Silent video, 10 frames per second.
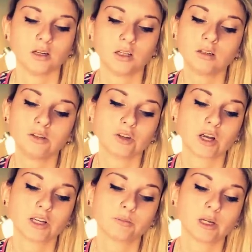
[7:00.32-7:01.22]
I don't know, you
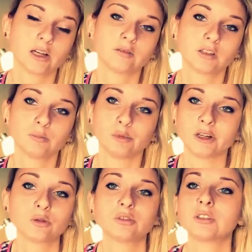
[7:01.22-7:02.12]
guys might have some
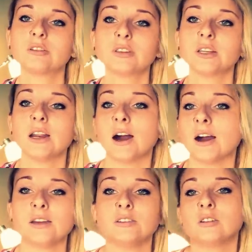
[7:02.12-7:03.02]
pretty cool stuff that
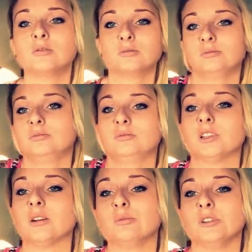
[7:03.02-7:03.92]
I
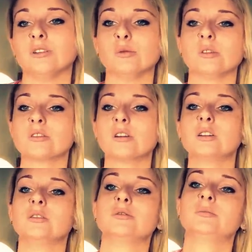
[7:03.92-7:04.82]
never would have
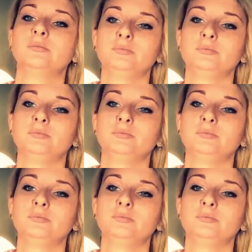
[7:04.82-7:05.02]
thought of.